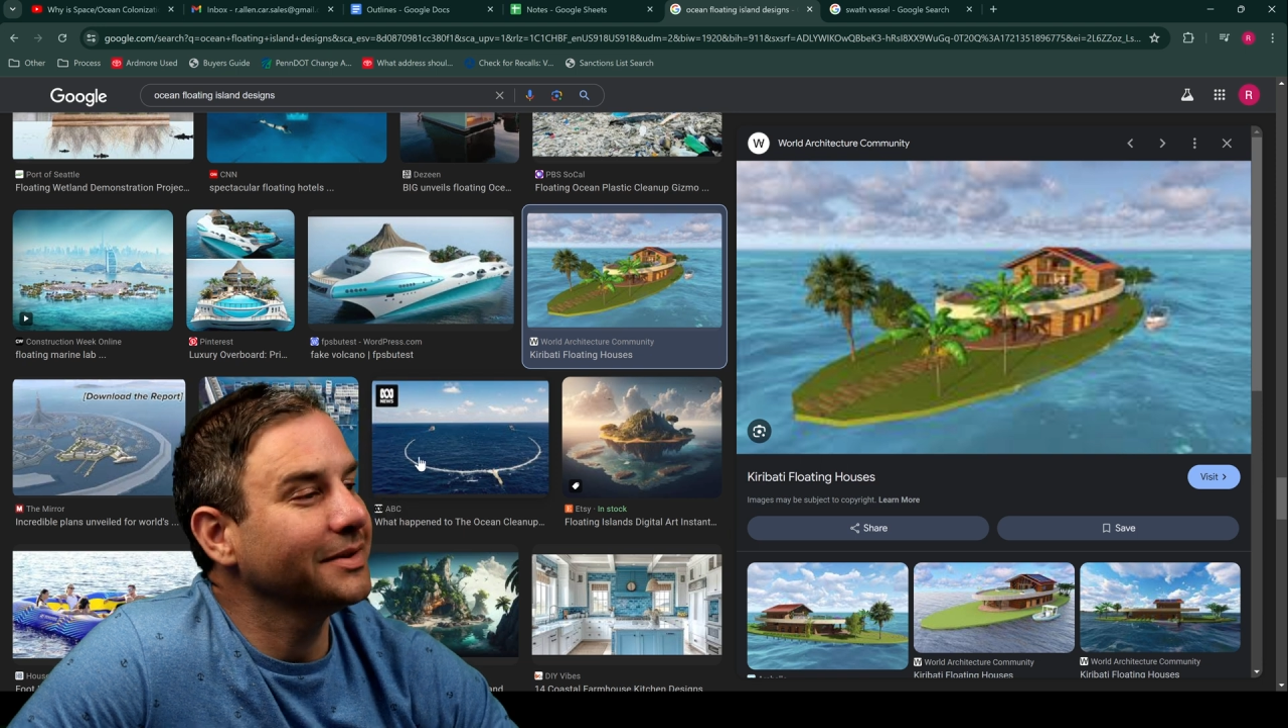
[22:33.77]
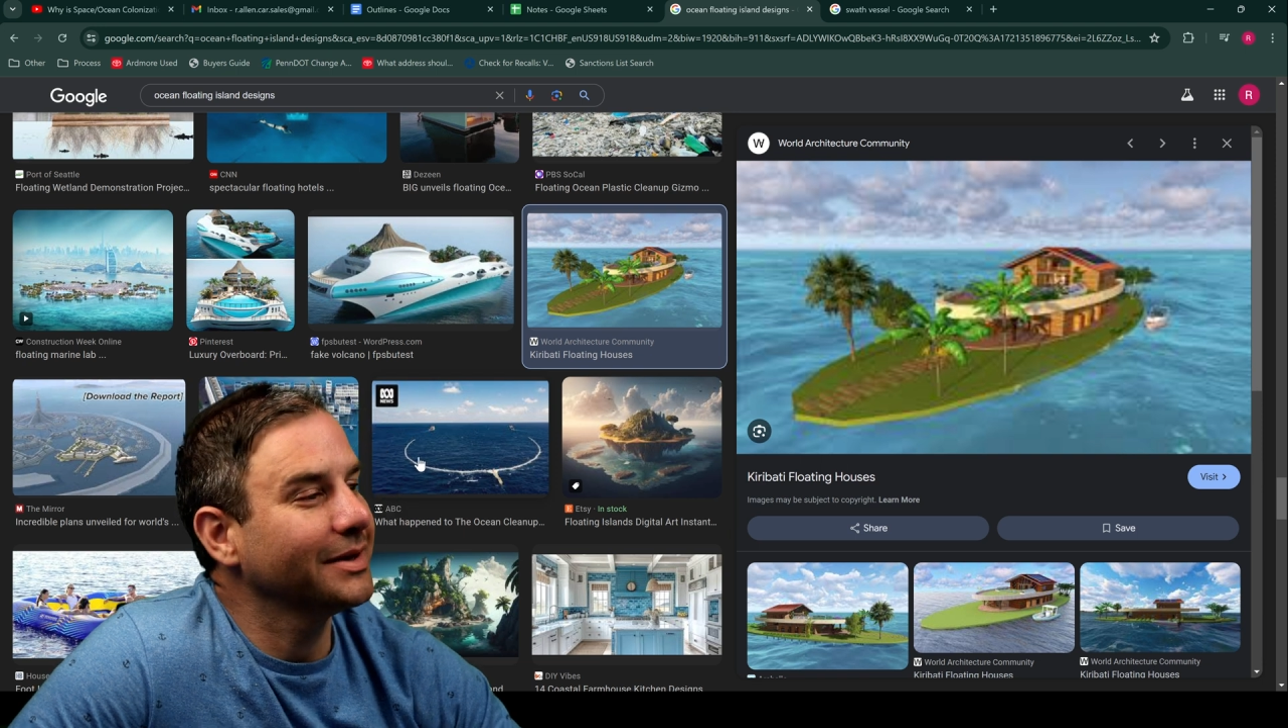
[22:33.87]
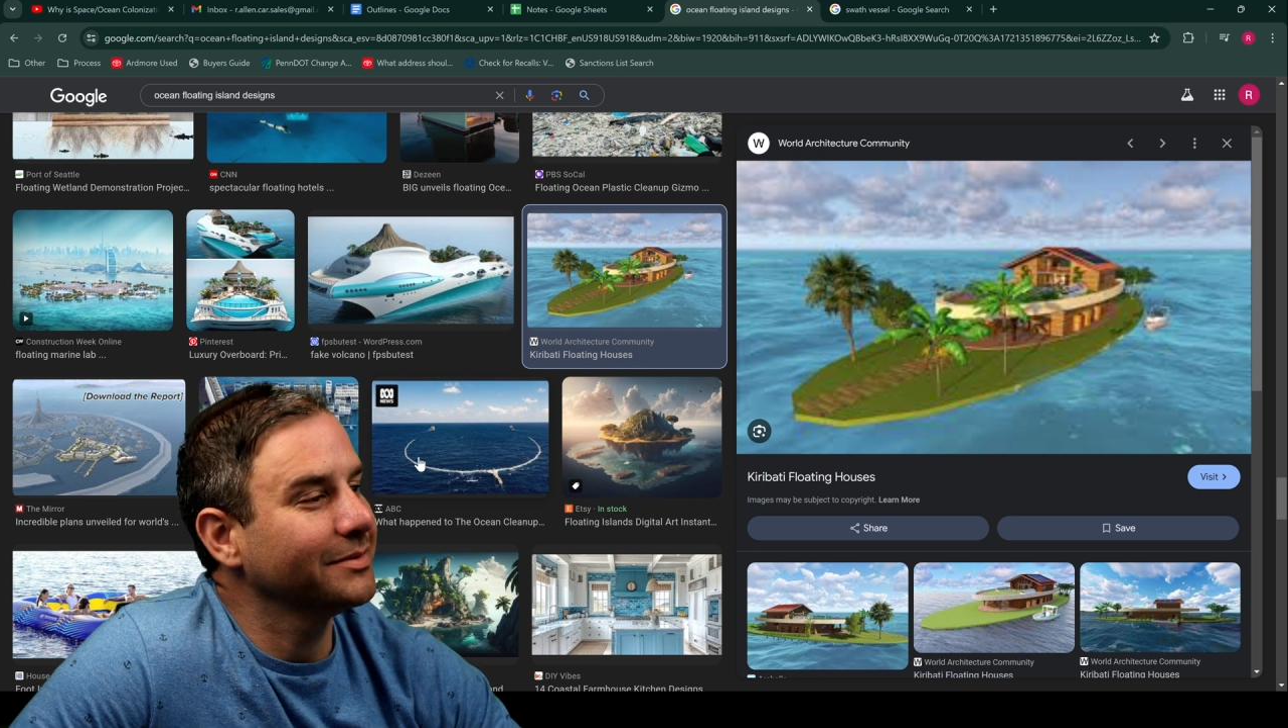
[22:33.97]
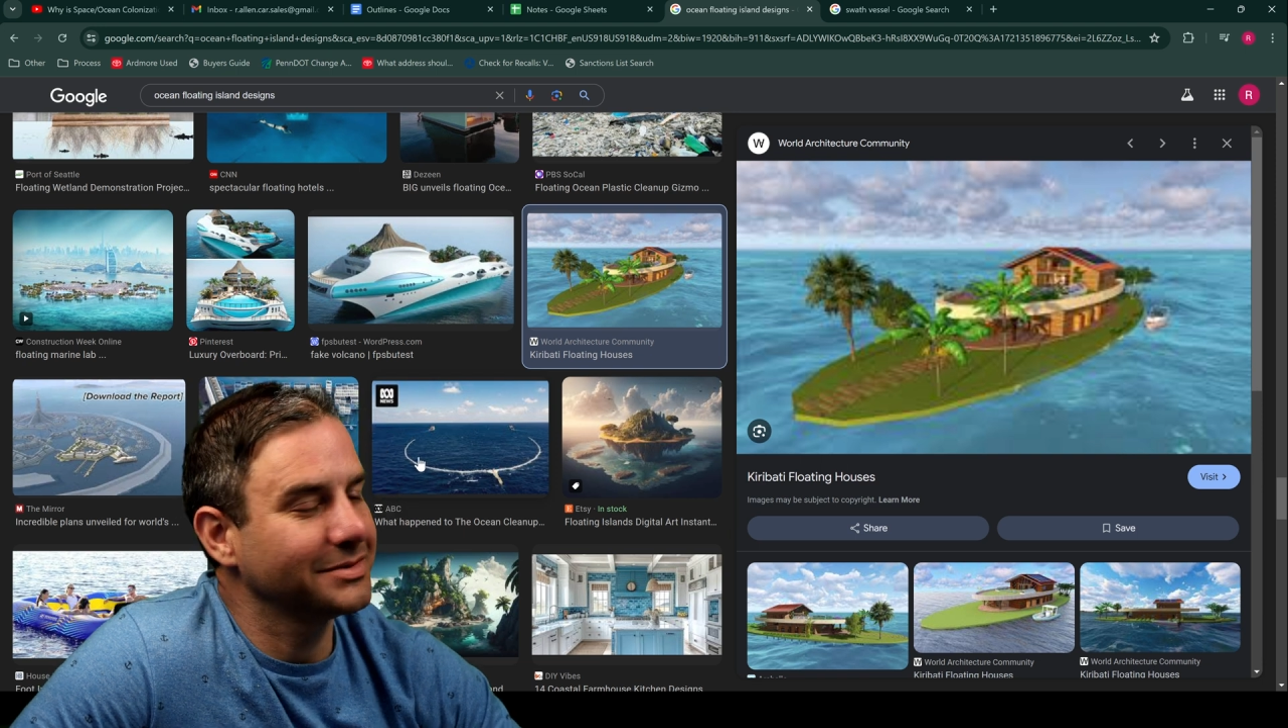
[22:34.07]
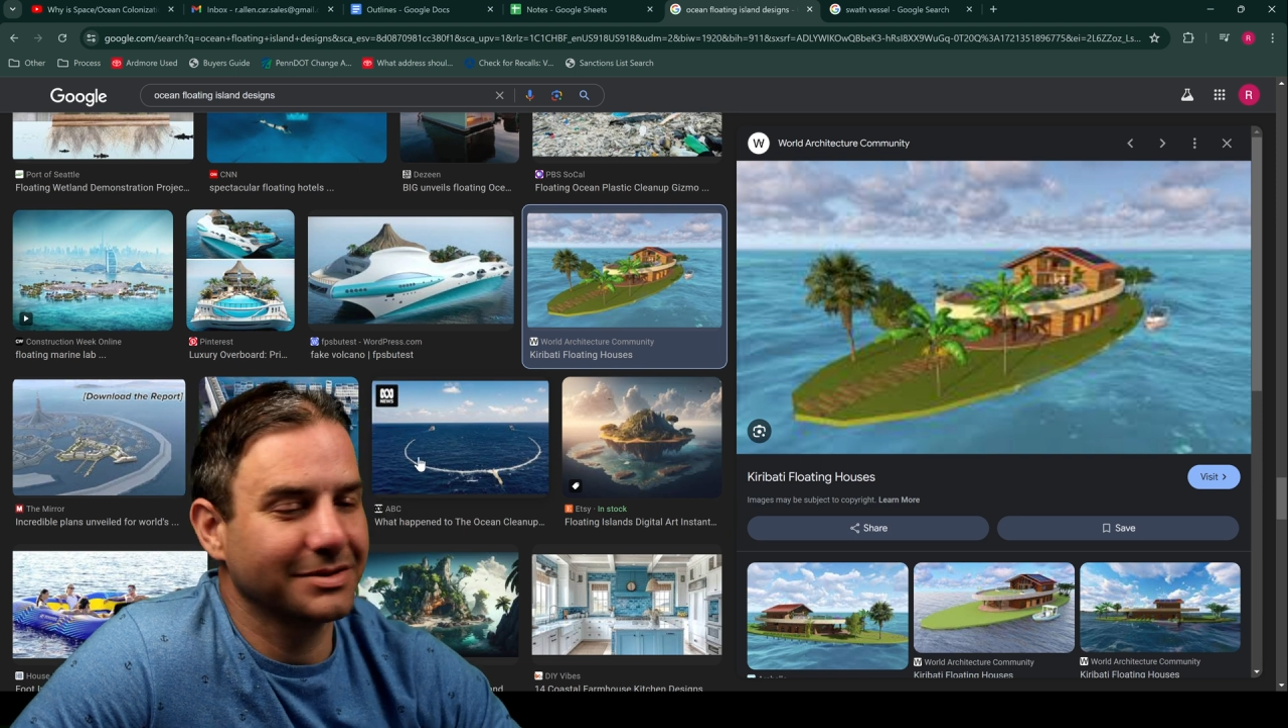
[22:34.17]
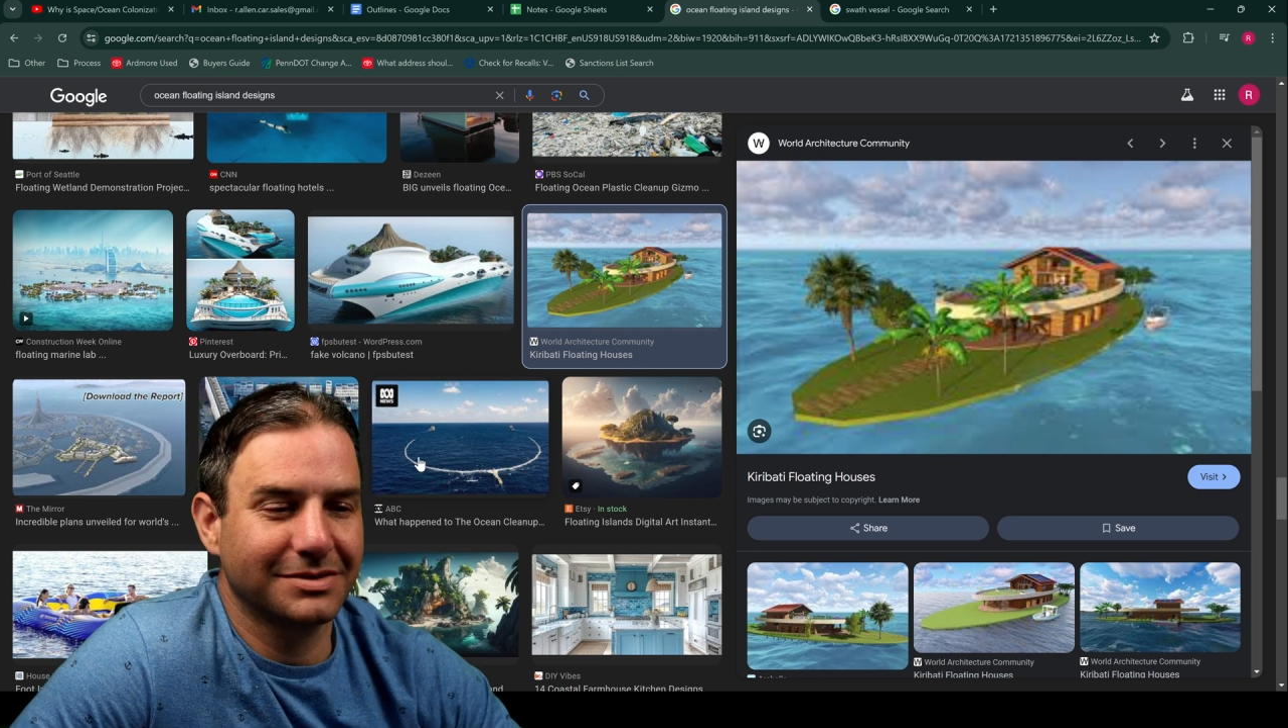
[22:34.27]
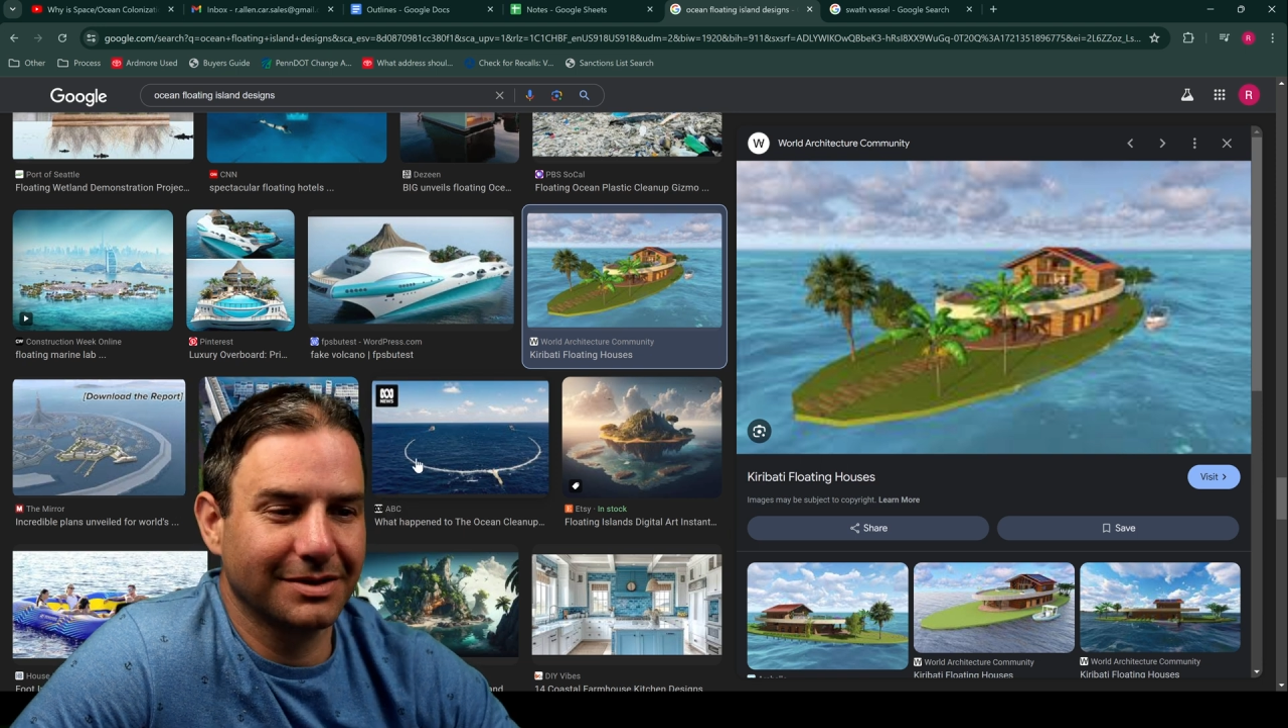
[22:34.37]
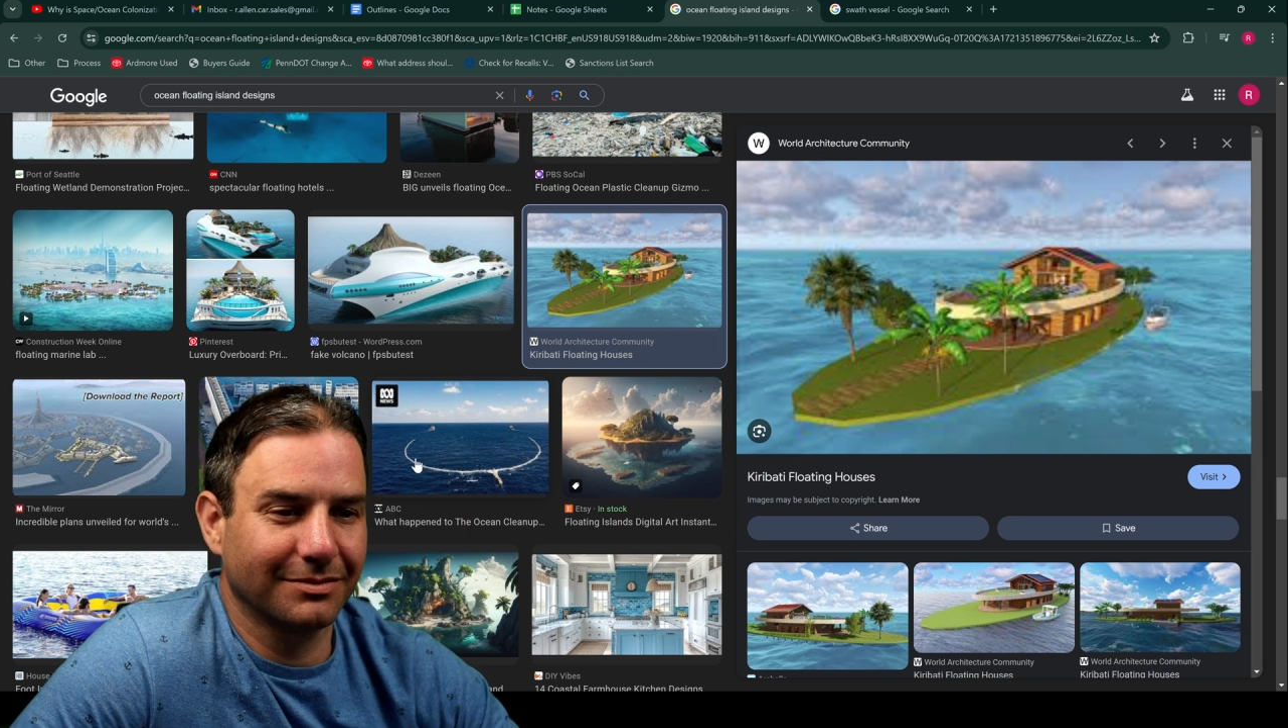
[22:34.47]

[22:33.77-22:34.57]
that would just get